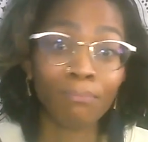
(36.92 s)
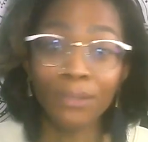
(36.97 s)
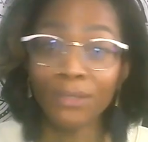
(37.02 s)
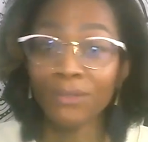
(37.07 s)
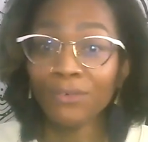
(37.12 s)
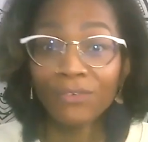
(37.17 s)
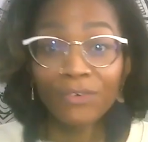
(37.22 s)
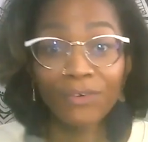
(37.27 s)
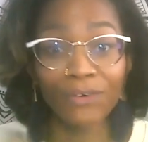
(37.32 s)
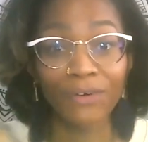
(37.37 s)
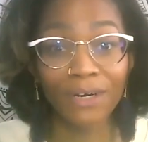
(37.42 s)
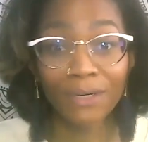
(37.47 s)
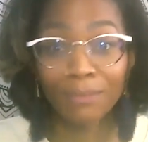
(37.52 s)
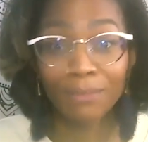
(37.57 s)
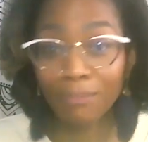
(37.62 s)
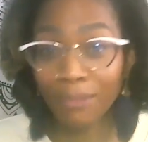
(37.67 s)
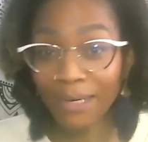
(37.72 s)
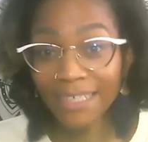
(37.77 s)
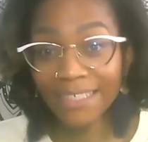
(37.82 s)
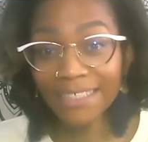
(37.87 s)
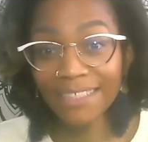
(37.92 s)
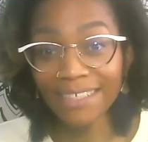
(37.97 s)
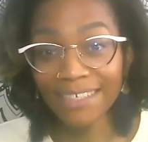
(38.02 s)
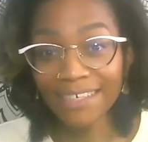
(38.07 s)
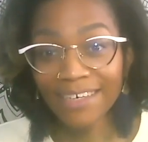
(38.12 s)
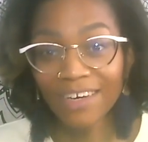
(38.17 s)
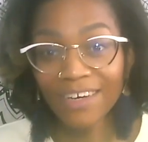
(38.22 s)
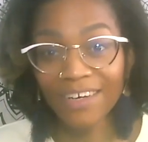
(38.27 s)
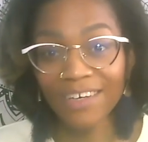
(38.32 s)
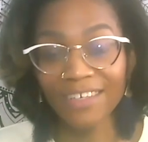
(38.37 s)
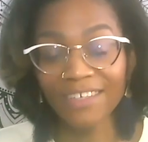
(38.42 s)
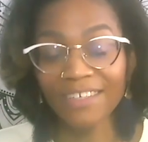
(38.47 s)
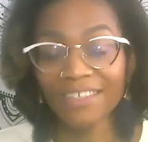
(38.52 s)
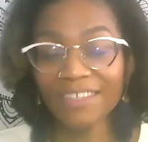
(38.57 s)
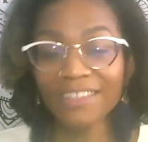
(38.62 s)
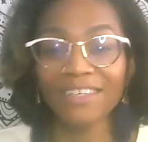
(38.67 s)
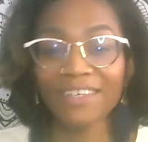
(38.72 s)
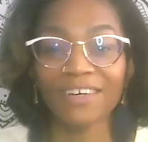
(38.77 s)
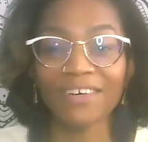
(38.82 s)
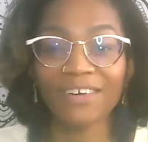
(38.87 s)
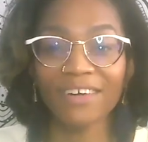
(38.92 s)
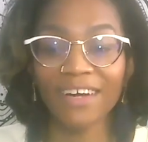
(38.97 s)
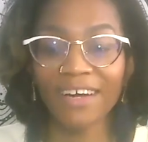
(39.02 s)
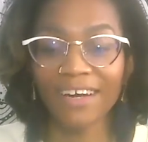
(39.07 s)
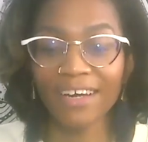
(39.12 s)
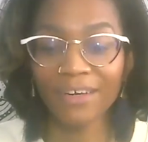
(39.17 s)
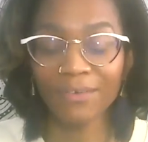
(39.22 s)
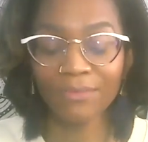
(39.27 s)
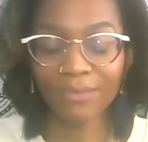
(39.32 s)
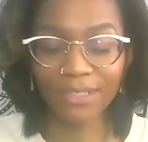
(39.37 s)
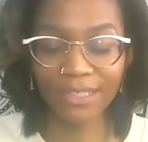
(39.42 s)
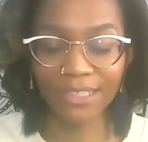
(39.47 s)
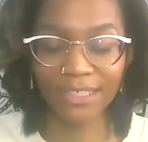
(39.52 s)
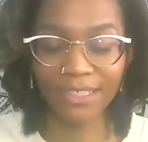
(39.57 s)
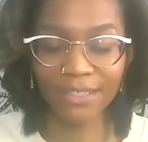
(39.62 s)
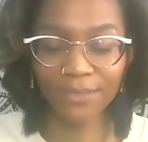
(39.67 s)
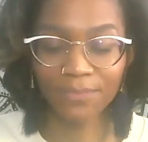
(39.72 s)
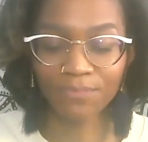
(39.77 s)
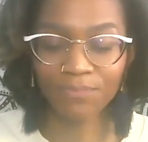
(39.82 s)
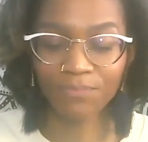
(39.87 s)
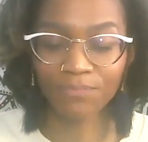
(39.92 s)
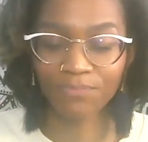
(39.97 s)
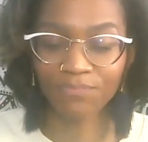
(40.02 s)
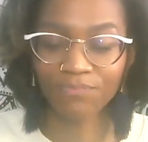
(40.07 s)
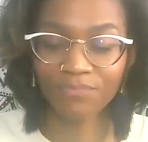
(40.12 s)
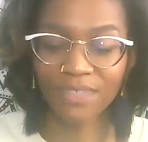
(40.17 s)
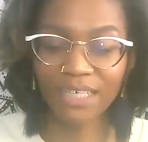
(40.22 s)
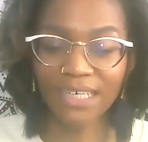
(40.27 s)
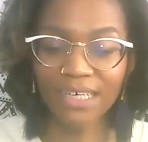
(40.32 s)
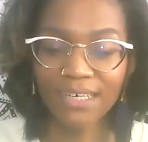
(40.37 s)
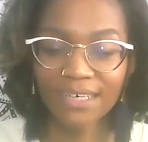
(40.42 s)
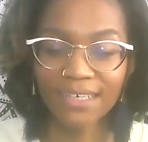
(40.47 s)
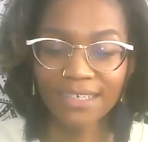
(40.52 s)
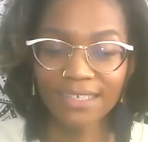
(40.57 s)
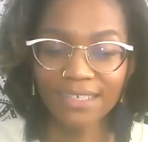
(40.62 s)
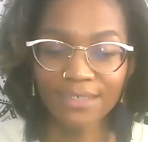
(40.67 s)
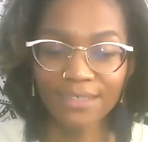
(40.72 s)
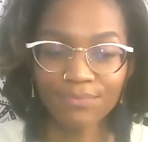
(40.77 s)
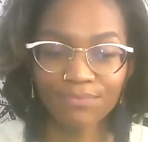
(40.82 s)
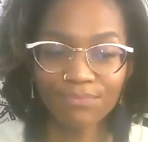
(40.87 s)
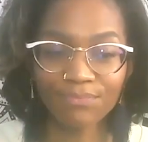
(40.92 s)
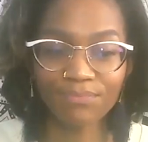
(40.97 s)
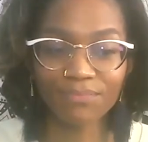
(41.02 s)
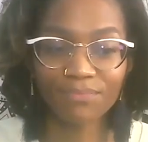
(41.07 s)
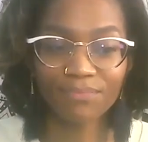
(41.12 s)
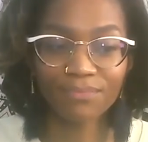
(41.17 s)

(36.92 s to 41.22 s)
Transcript: beautiful, amazing cards. All right, really um,